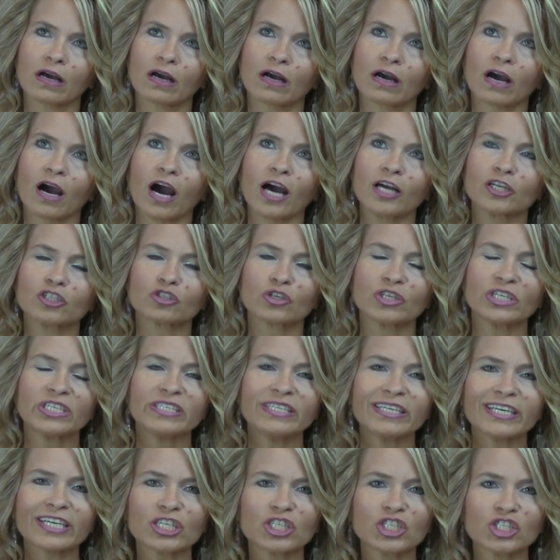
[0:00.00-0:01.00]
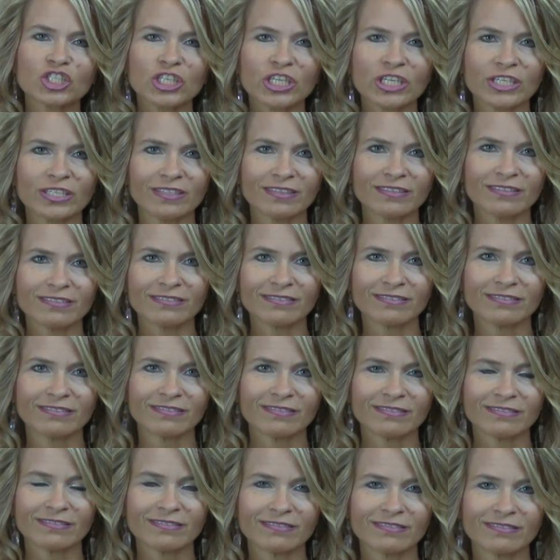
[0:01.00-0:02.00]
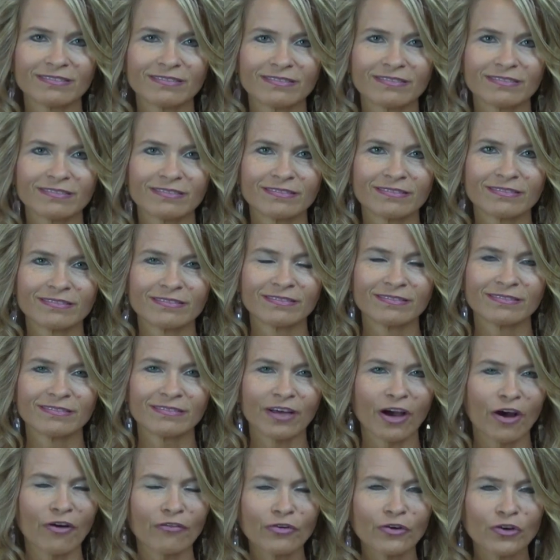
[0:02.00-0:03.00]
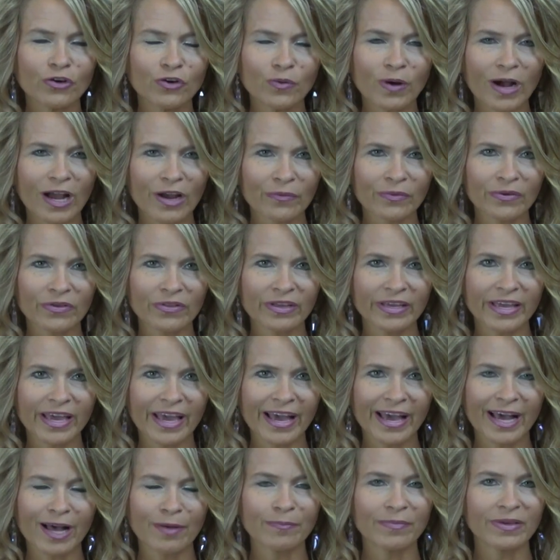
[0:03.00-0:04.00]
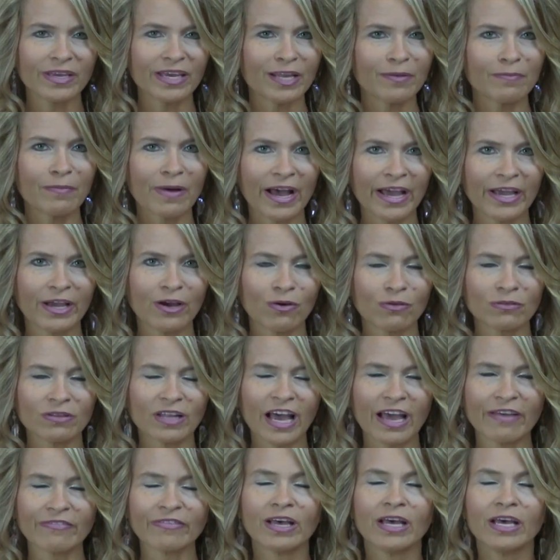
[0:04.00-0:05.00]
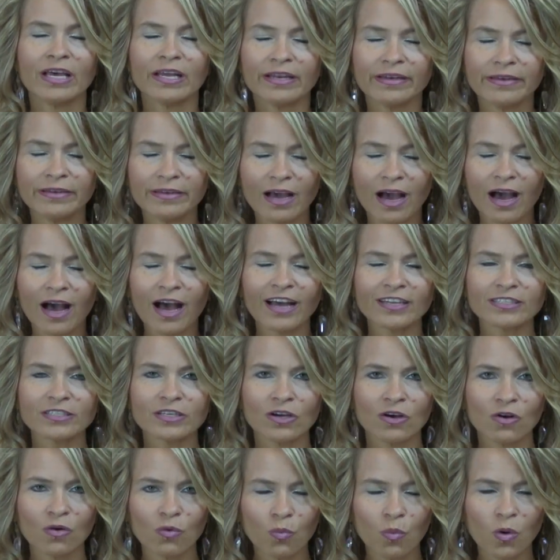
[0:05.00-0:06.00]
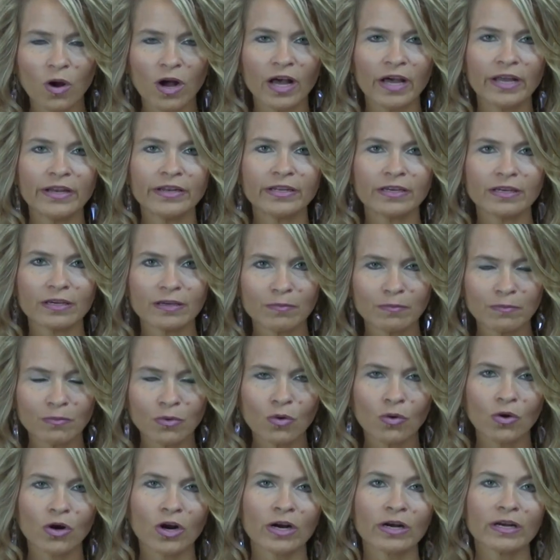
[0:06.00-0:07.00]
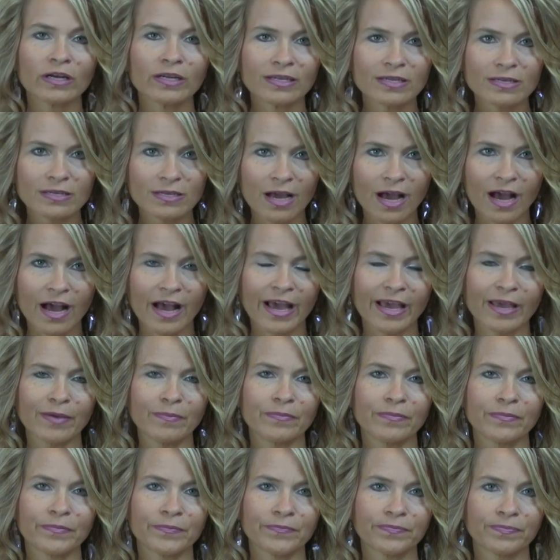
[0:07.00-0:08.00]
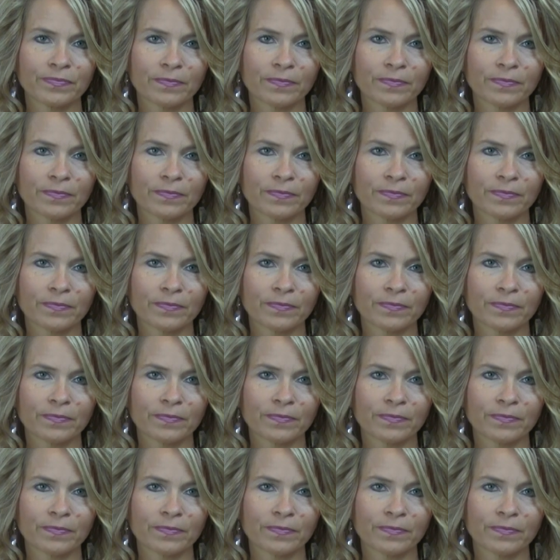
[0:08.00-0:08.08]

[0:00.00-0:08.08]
contradiction of who I really am in my own life. Not one more time.